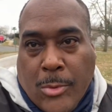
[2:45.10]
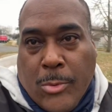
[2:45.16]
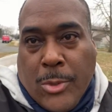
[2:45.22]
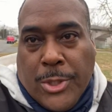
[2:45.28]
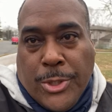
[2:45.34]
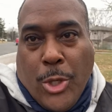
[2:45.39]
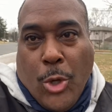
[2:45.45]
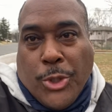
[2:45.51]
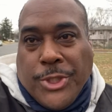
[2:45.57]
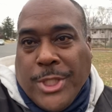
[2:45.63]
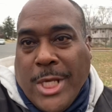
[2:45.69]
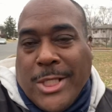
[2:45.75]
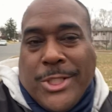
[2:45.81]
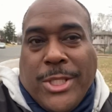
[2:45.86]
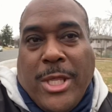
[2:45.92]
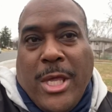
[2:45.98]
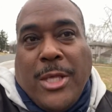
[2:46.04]
There's no such
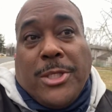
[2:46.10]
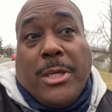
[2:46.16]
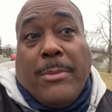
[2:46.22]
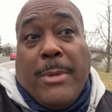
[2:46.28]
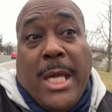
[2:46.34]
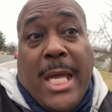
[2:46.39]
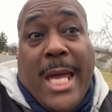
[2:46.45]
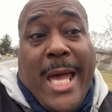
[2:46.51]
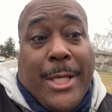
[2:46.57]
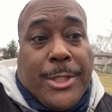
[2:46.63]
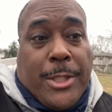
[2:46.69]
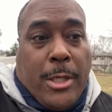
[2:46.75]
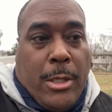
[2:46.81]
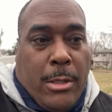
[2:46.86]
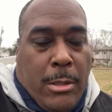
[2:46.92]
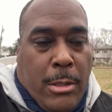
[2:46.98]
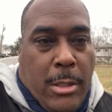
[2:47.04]
thing to me as
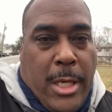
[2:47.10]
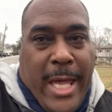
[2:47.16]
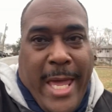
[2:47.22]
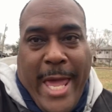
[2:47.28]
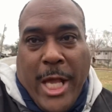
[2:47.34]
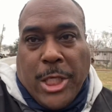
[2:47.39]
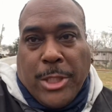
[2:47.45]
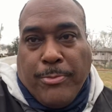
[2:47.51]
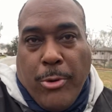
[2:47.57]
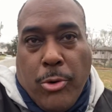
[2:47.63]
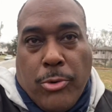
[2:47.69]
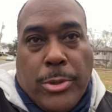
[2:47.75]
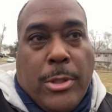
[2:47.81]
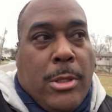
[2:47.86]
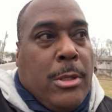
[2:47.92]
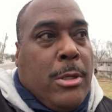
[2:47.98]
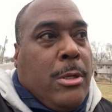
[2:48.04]
a expert
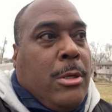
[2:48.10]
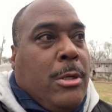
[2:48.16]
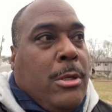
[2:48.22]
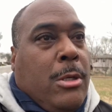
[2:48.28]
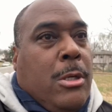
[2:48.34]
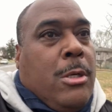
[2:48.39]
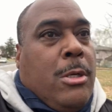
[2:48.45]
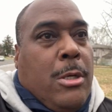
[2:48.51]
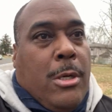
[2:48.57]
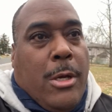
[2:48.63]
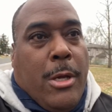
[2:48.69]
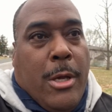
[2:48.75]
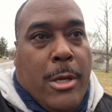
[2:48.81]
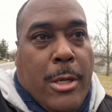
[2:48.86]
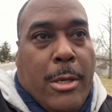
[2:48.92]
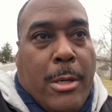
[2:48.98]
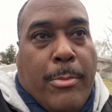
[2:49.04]

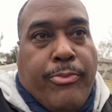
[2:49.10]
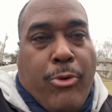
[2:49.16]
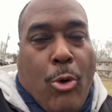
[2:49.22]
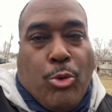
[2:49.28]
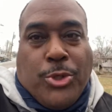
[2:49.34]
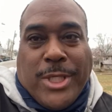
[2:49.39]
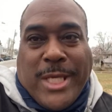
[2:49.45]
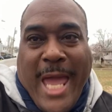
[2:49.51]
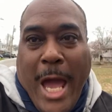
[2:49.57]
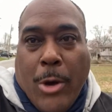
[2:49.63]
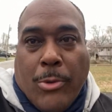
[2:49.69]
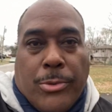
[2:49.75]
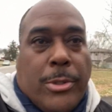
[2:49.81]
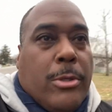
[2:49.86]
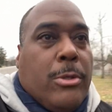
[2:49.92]
pro scout.